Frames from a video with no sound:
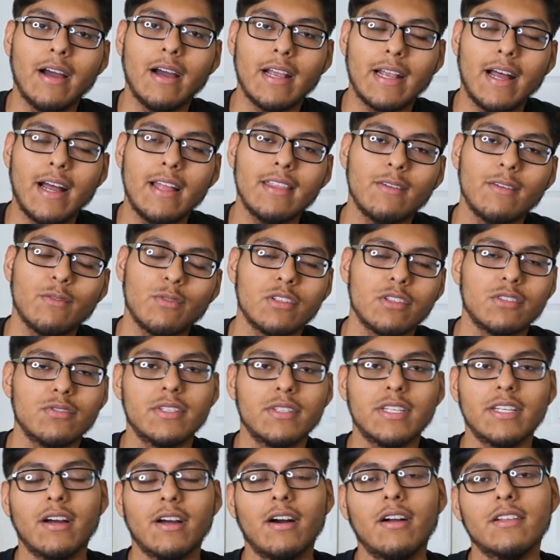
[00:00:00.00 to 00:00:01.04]
I got them for
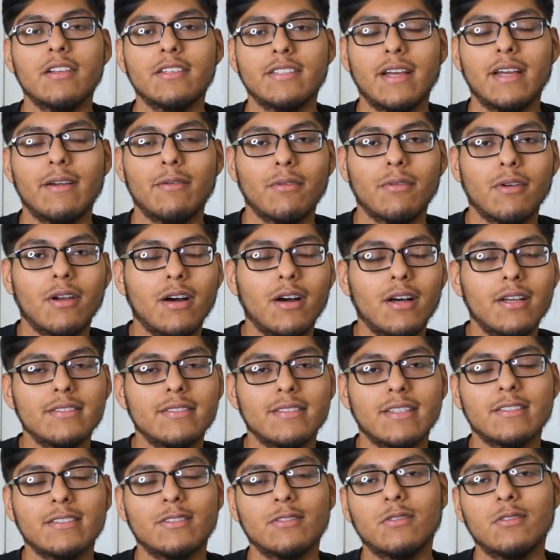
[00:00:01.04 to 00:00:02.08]
$20 at
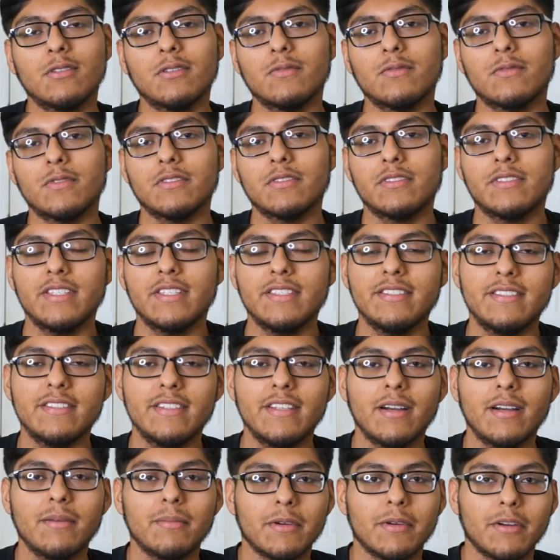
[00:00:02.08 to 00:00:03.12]
Ross. I sold them for
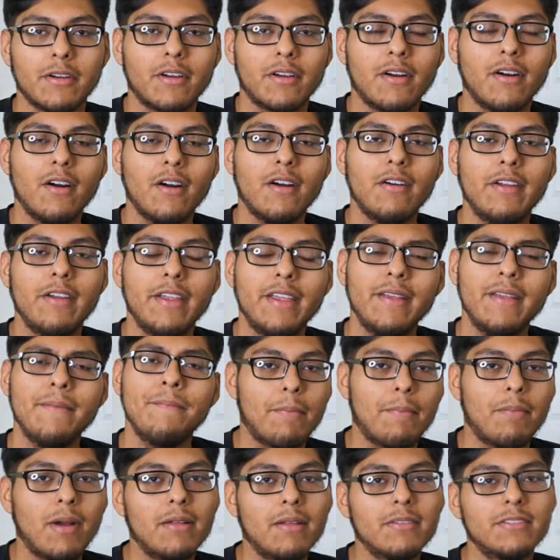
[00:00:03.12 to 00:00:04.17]
$60 on Mercari.
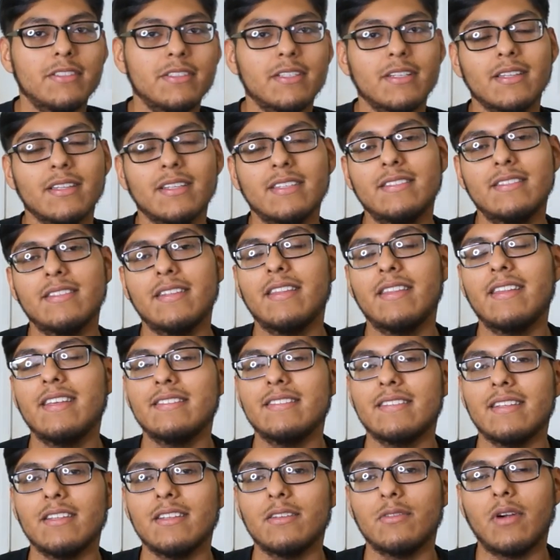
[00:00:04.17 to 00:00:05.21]
I probably should have listed
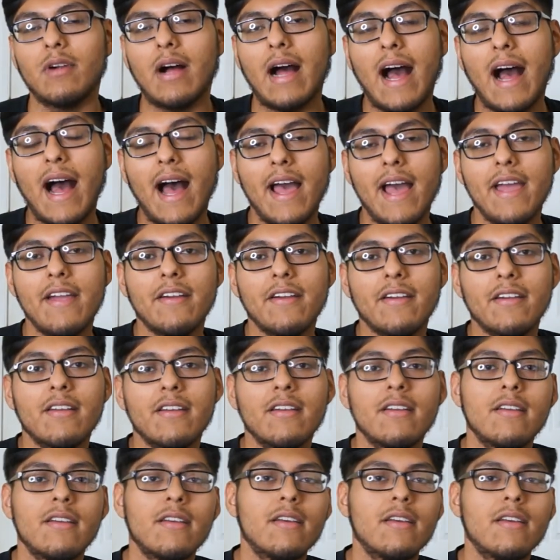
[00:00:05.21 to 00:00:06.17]
these a little higher.